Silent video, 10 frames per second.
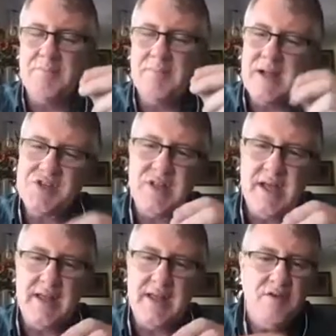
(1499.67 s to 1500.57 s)
much
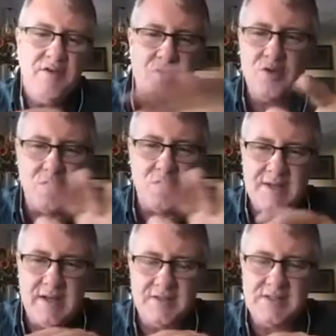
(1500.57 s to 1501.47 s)
like folklore
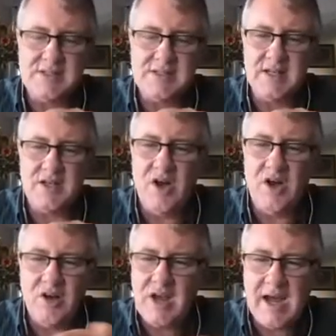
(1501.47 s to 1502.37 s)
tells us that
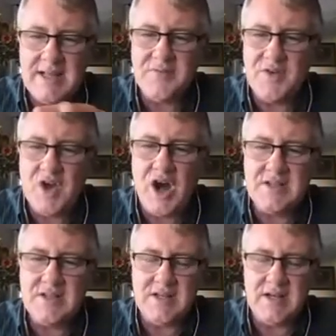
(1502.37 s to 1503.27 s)
all kinds of
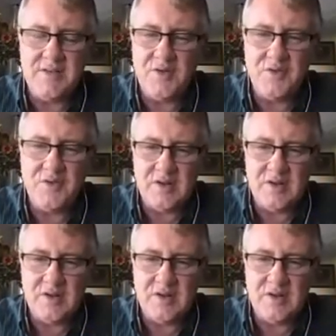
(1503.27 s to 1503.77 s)
gods did in those early